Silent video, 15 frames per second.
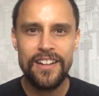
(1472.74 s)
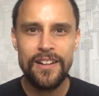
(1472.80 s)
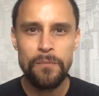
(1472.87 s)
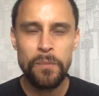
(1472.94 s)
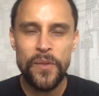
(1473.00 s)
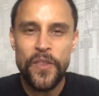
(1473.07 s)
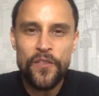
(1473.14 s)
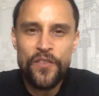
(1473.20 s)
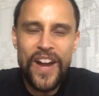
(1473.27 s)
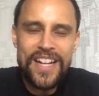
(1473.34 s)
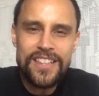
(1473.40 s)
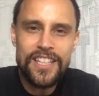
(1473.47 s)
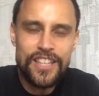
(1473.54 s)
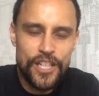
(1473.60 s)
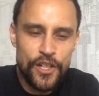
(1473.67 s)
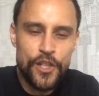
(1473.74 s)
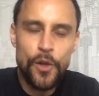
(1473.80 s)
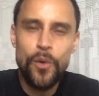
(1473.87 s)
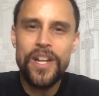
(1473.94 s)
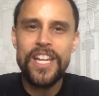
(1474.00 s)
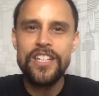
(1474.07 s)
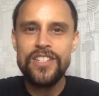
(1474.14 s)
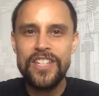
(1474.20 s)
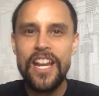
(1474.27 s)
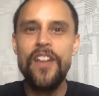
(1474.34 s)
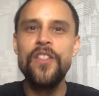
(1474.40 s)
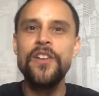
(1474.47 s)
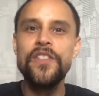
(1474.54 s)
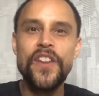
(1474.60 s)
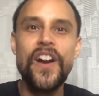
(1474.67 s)
But the fact that they're doing it
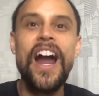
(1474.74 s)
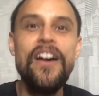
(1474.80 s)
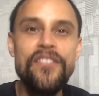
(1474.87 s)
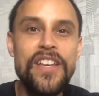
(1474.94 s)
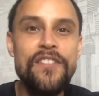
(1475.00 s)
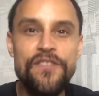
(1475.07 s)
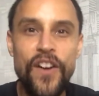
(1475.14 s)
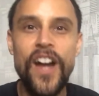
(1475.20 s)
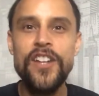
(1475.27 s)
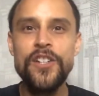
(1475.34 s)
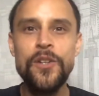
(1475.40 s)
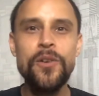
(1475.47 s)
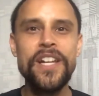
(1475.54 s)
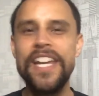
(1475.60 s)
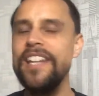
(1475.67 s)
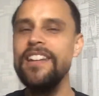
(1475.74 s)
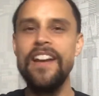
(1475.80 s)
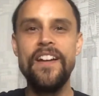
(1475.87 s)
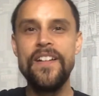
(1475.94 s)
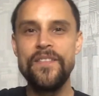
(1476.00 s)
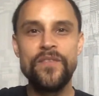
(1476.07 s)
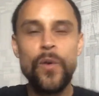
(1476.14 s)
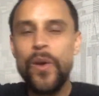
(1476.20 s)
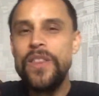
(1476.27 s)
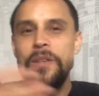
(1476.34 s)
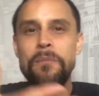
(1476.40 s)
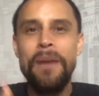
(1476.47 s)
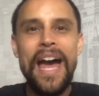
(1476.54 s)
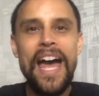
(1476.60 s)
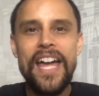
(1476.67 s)
together and they're having fun doing it, when the
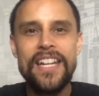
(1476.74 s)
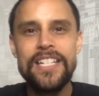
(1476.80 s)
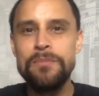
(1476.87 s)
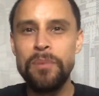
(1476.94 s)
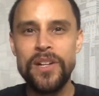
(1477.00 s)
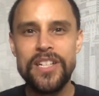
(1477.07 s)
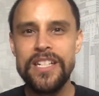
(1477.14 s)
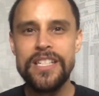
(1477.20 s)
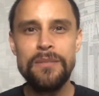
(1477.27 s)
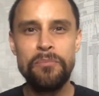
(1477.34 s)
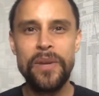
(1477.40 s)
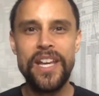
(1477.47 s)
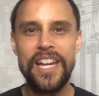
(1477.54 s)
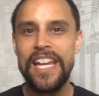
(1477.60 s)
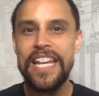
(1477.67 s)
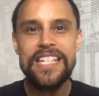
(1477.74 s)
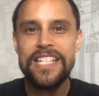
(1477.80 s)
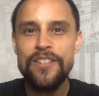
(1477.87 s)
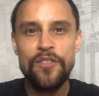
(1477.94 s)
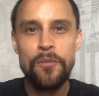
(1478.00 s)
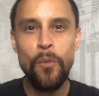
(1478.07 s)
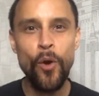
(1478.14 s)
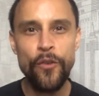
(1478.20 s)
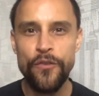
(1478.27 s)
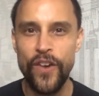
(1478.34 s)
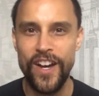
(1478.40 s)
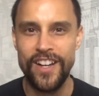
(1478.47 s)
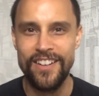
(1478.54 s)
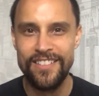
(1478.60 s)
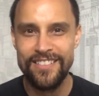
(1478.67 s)
man is participating, it's even more fun,